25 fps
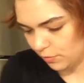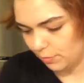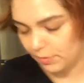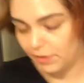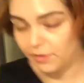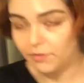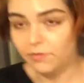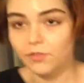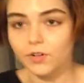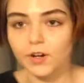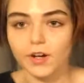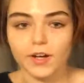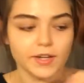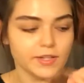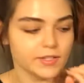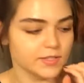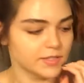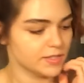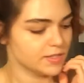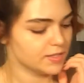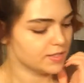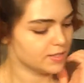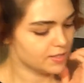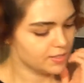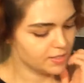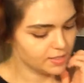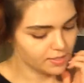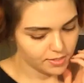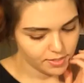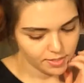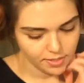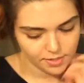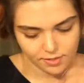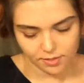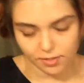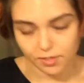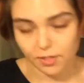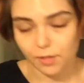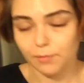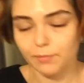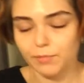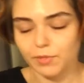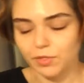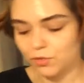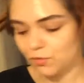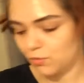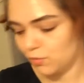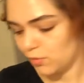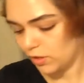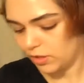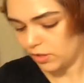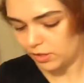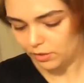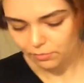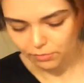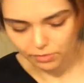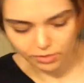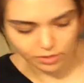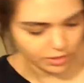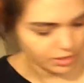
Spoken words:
for my fries to season them. It's really